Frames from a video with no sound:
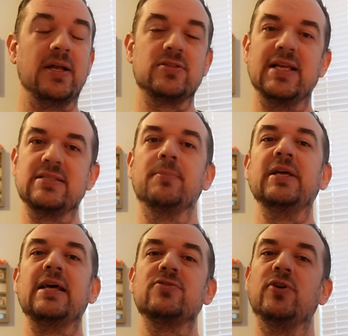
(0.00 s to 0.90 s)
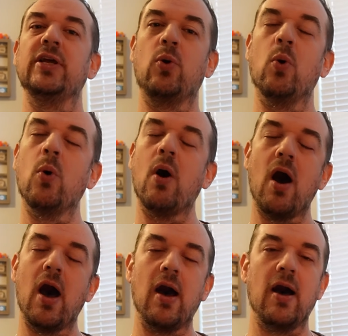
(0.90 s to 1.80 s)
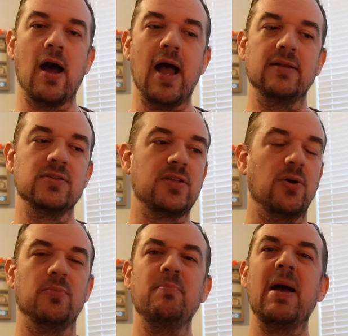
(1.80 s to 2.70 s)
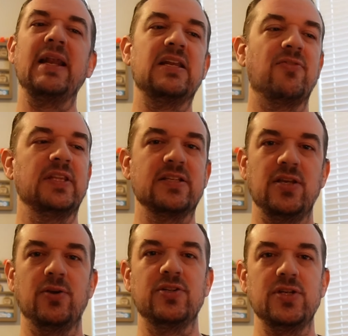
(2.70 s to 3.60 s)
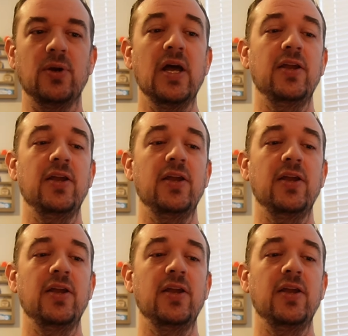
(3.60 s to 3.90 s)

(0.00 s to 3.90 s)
and so that's something that's really cool. Uh, and so many different things that you can do.